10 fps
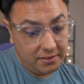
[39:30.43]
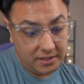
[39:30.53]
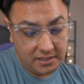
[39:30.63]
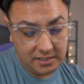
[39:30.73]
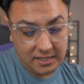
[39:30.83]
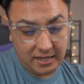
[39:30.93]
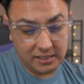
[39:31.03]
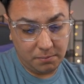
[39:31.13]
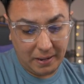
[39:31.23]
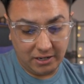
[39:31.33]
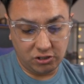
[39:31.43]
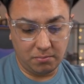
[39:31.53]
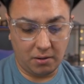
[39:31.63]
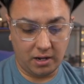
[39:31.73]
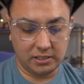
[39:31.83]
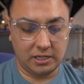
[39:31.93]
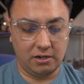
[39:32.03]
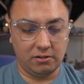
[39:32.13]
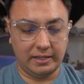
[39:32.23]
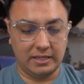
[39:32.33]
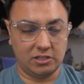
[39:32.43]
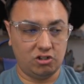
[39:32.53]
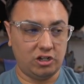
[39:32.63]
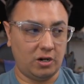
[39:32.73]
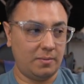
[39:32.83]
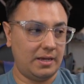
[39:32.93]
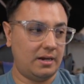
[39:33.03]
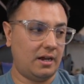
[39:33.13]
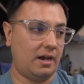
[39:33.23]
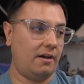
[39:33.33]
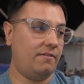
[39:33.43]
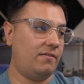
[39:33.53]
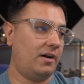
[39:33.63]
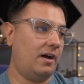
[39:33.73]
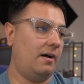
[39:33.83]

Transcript: This is the expansion box here, ladies and gentlemen, of